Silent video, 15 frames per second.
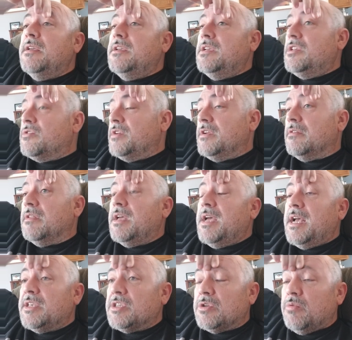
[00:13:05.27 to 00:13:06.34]
Israel,
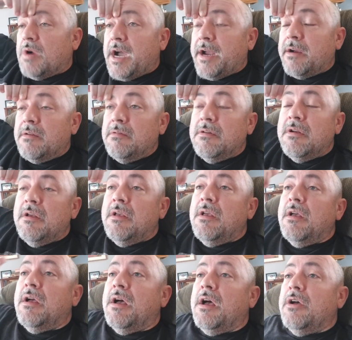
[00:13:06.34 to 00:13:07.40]
Esquire,
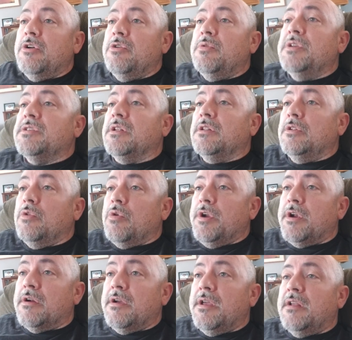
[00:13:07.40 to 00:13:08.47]
who is a
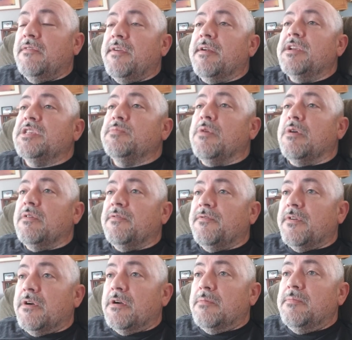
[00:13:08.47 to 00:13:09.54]
lawyer in a very small
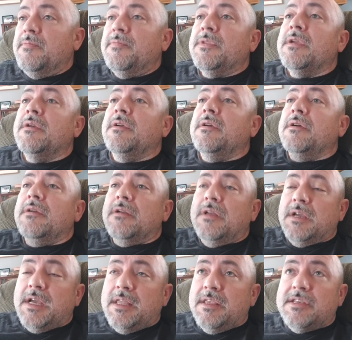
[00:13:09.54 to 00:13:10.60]
firm.
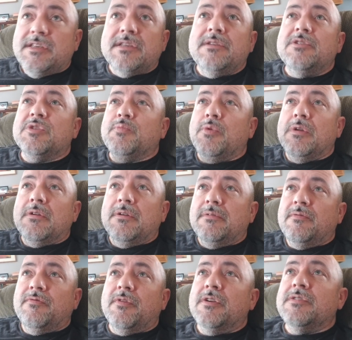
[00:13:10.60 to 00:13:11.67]
Again, this isn't a spoiler.
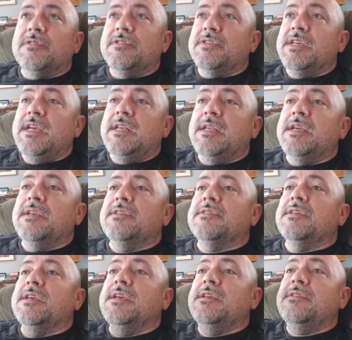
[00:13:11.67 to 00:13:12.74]
The first scene is
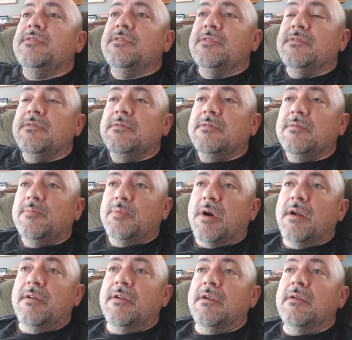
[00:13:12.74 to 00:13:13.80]
his
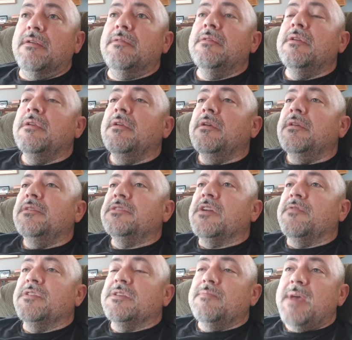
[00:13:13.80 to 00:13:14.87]
partner
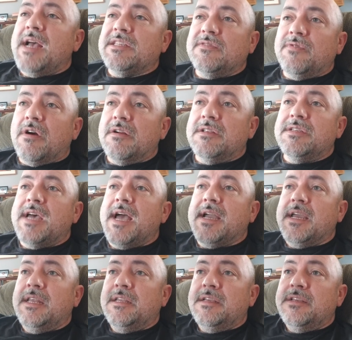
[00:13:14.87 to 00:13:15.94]
suffers a massive heart
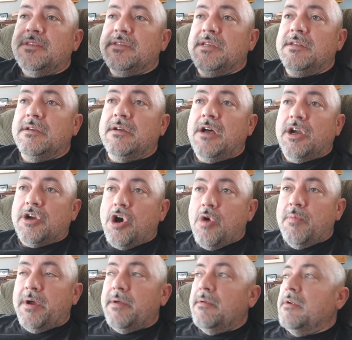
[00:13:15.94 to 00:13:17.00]
attack and is in a
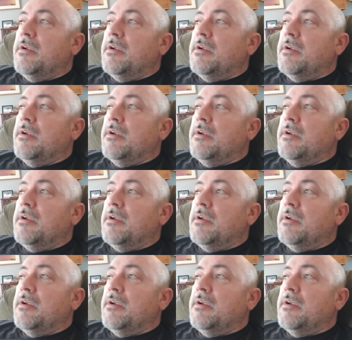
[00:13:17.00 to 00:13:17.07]
coma.